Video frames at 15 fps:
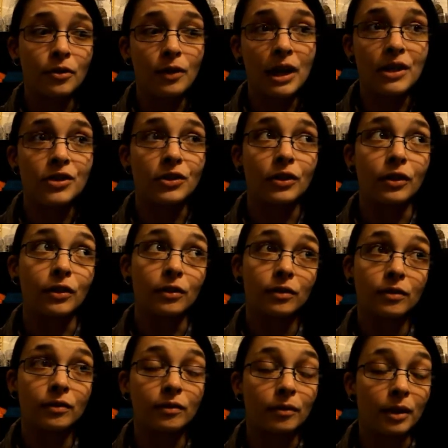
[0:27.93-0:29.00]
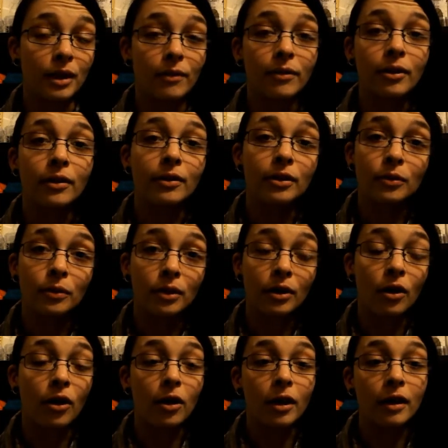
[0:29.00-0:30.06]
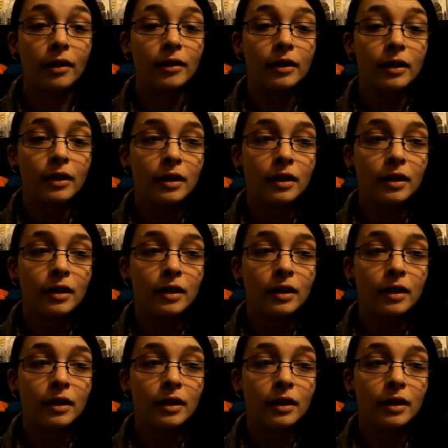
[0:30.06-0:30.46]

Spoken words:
tarantula, whatever you want to call it.